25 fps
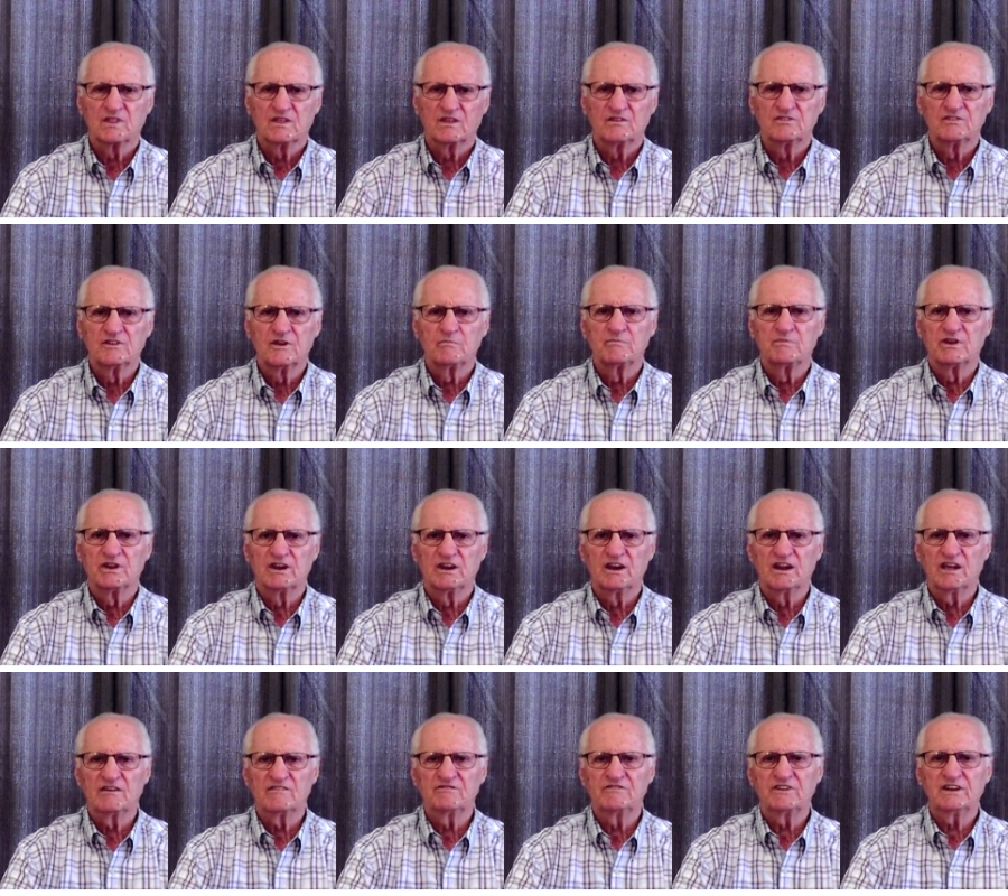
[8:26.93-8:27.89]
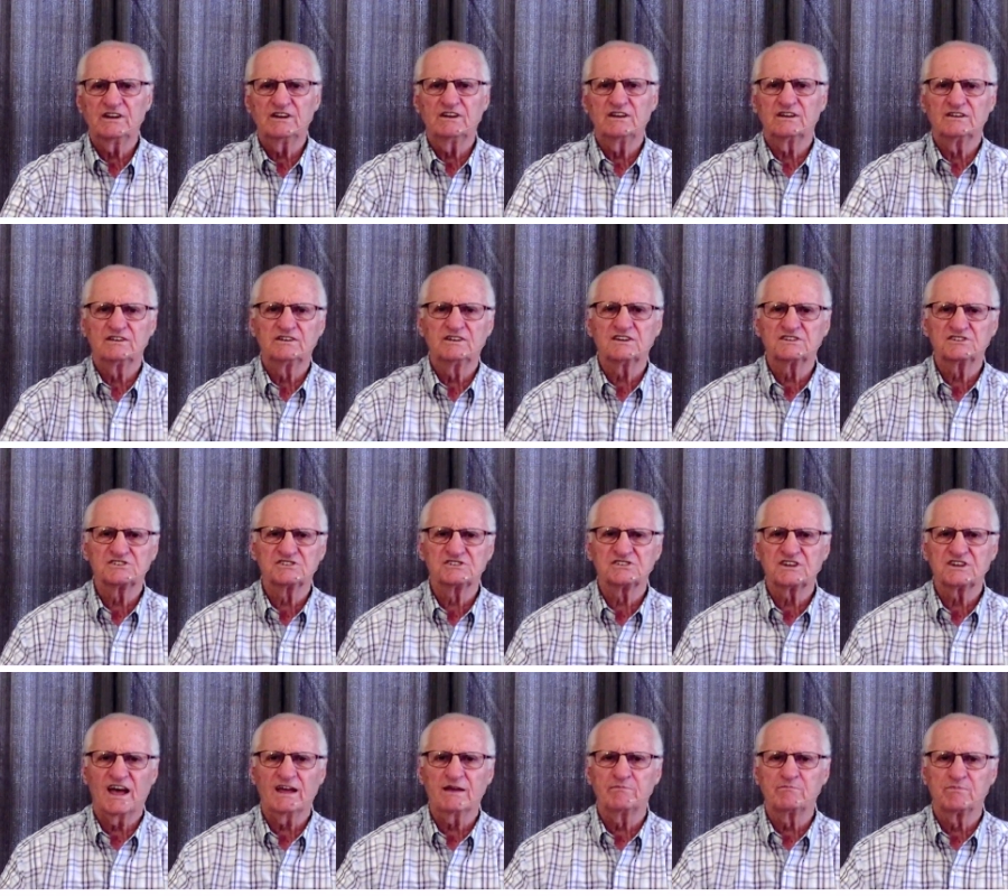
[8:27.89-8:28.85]
The beloved
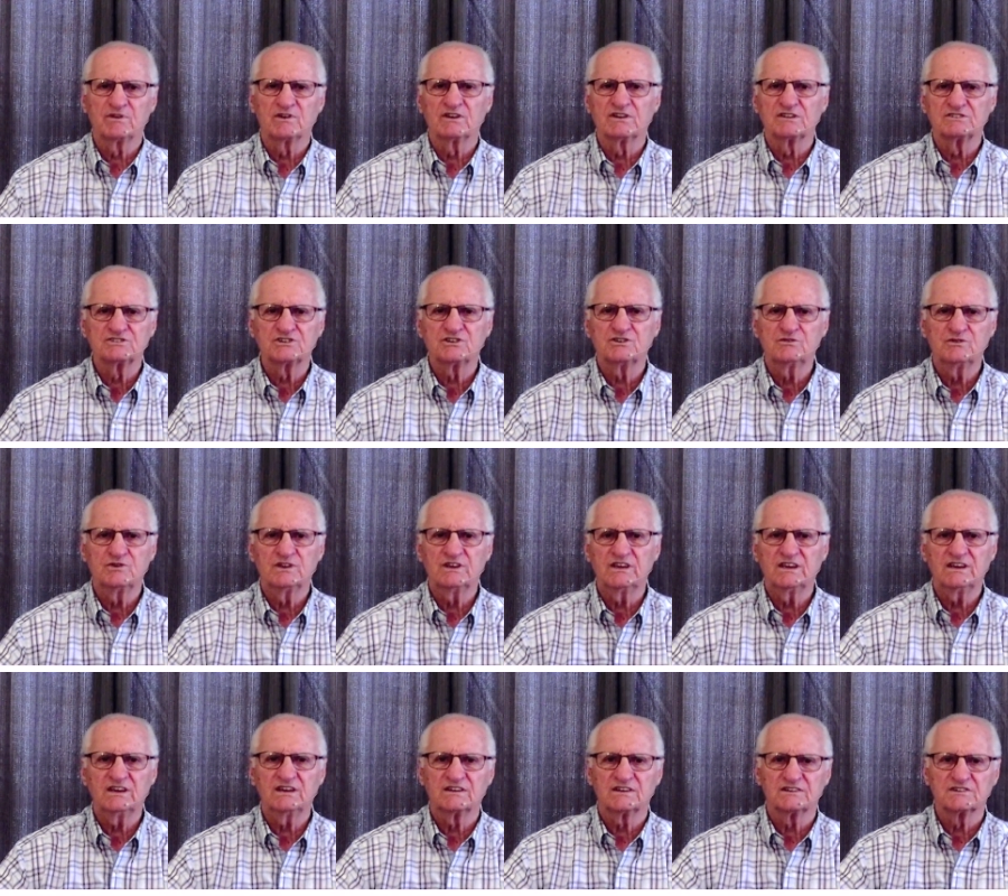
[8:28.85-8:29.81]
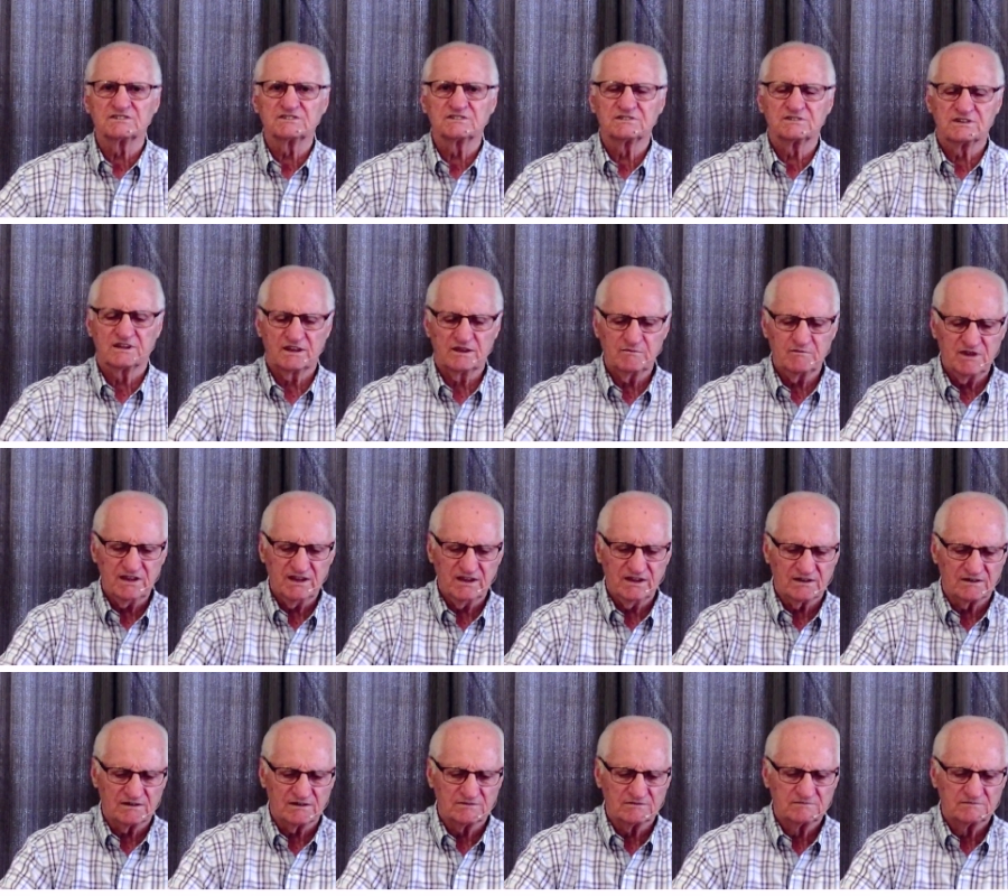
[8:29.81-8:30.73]
disciple is who he is. Amen.